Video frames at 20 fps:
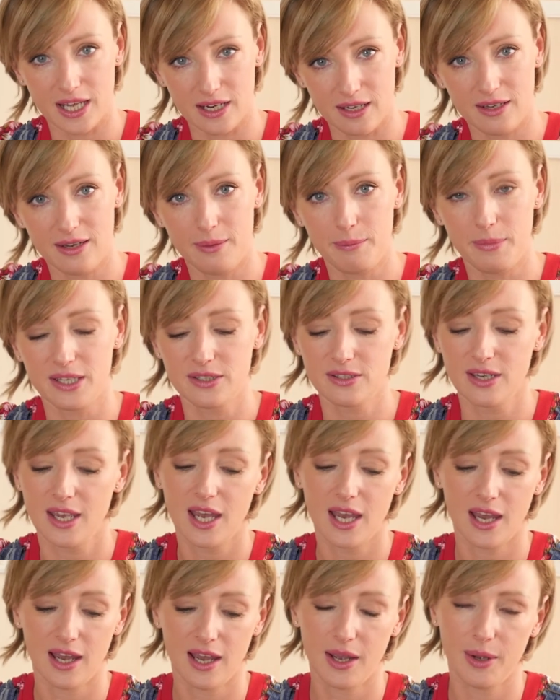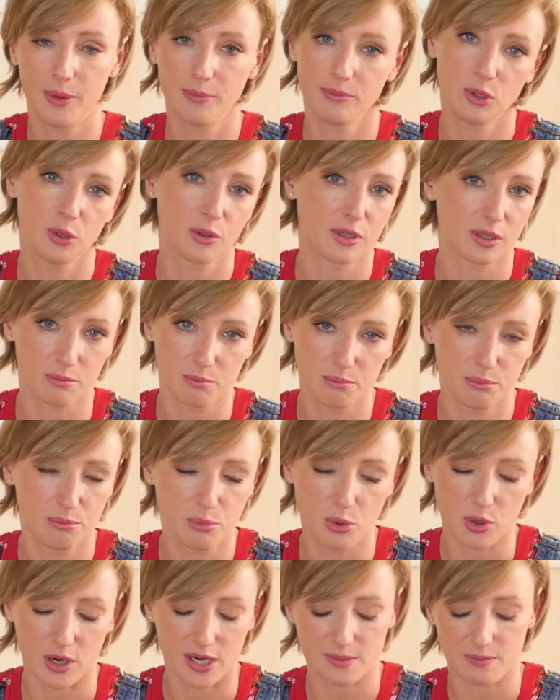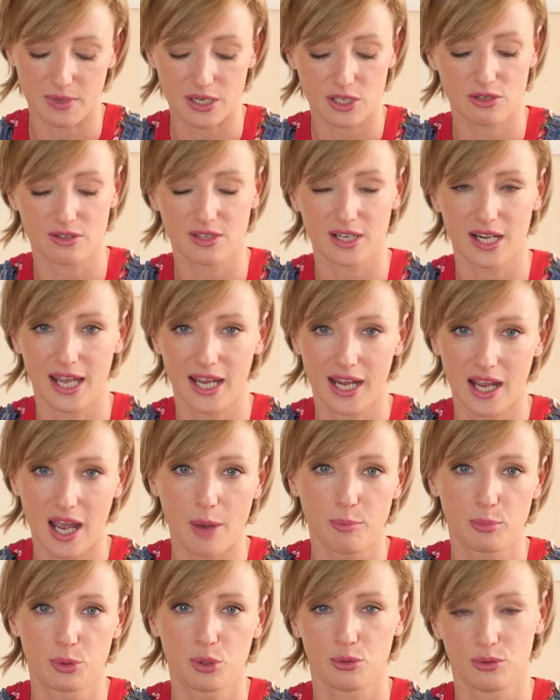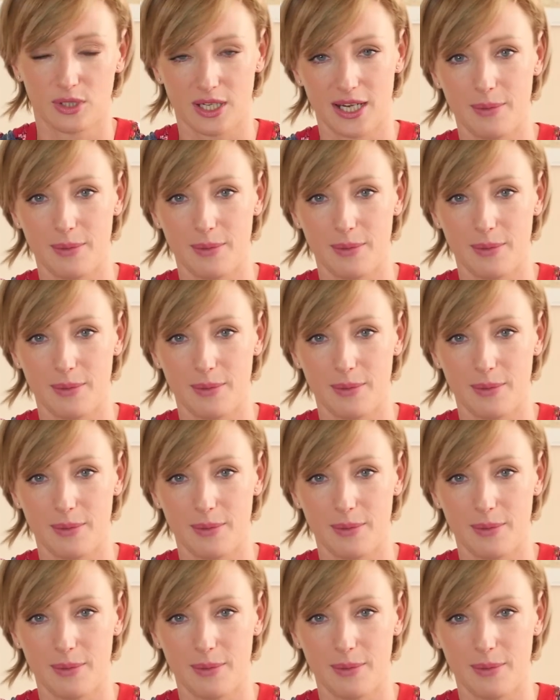a limit. You can pour as much as you like, up to the